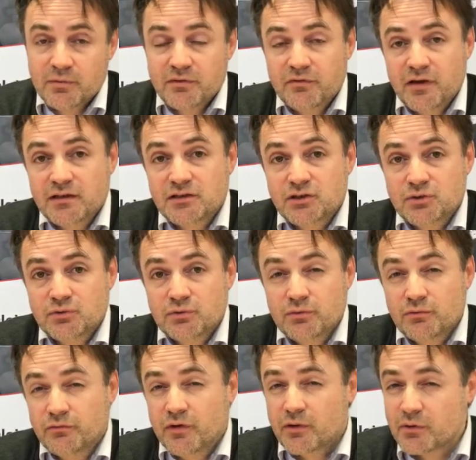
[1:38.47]
faced to
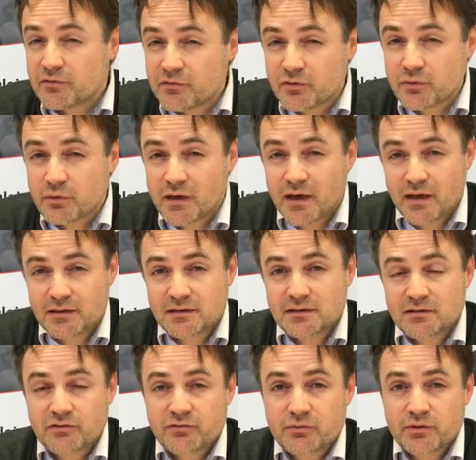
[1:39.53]
very few
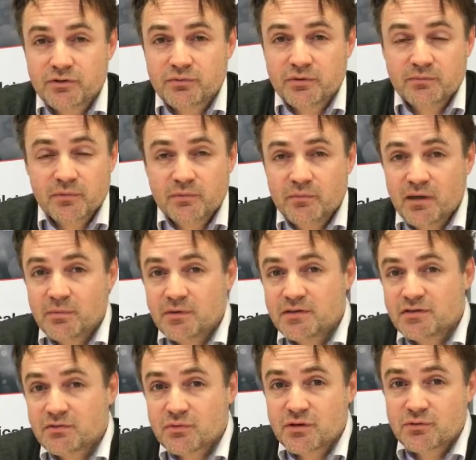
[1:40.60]
cases of retreatment, maybe
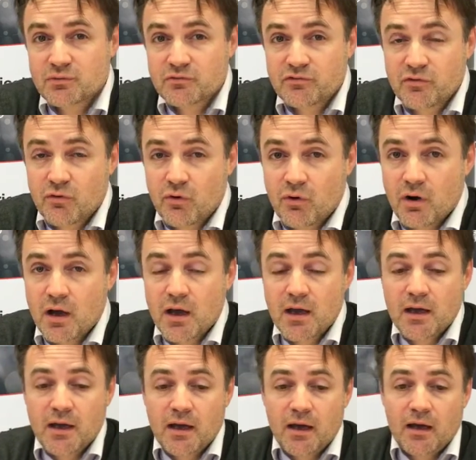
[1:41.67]
3 to 4,
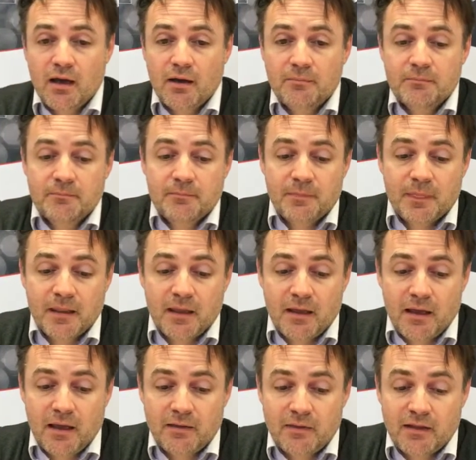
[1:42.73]
and
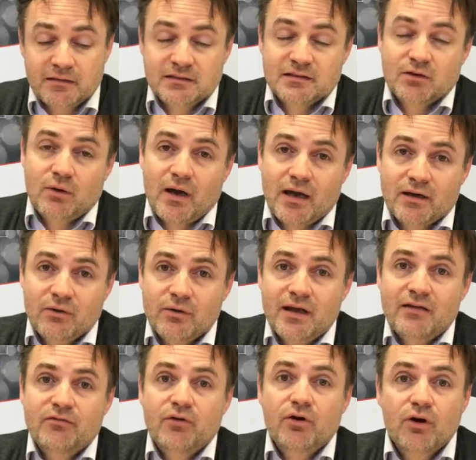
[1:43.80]
that, so I don't
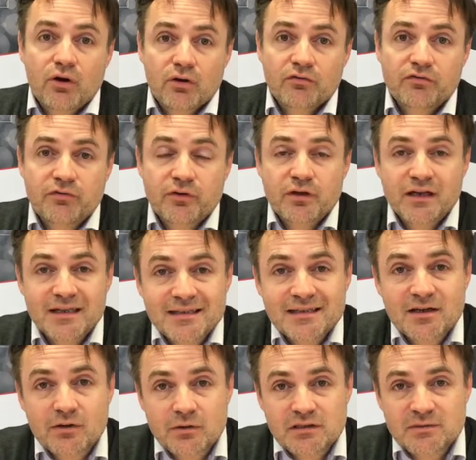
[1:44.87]
have a lot of
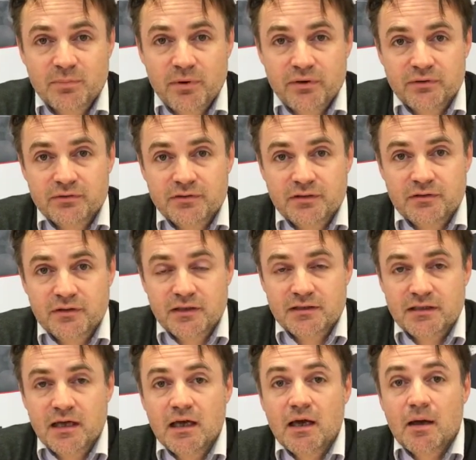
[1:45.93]
clinical experience in
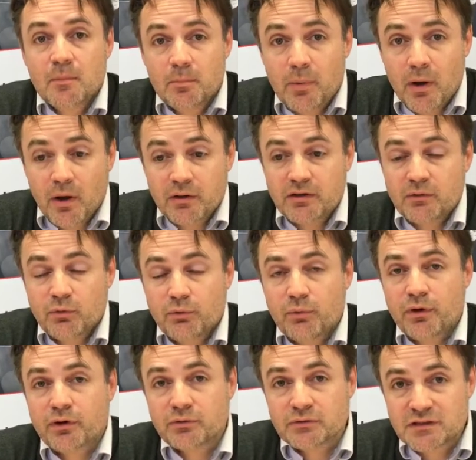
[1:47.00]
this, but we
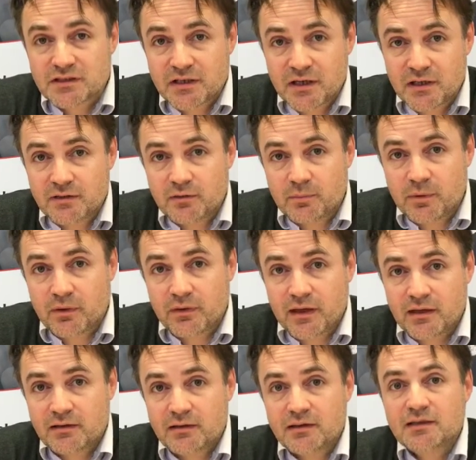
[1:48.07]
were concerned about
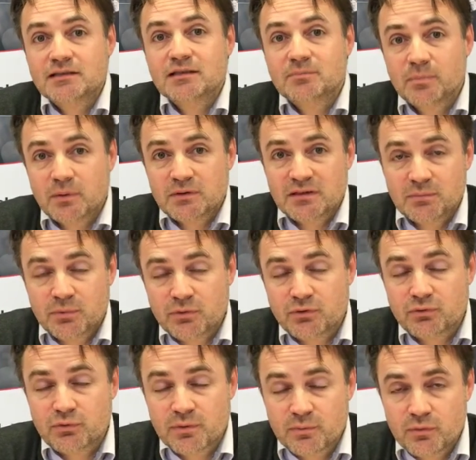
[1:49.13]
that. Is it possible
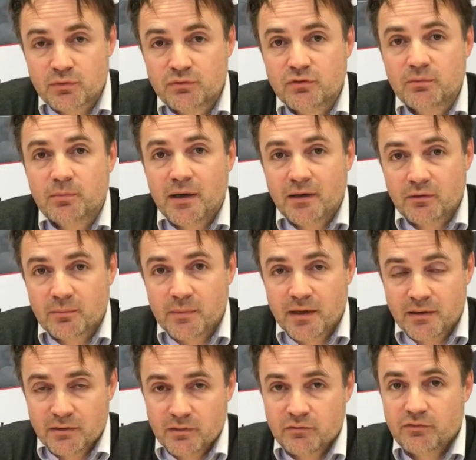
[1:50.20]
to remove the
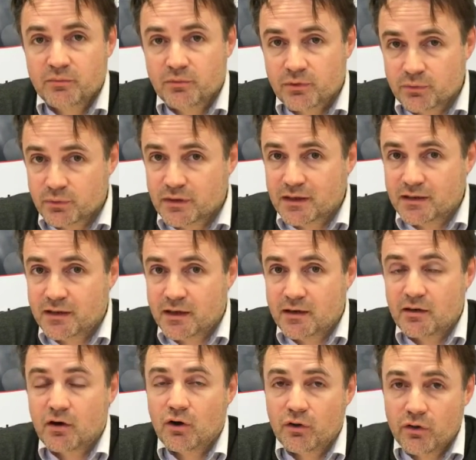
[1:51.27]
biomaterial from the root canal
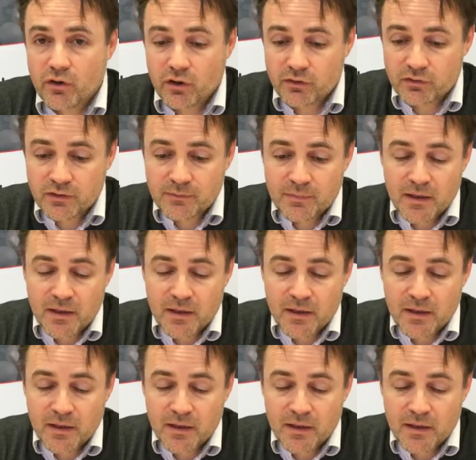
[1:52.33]
or not?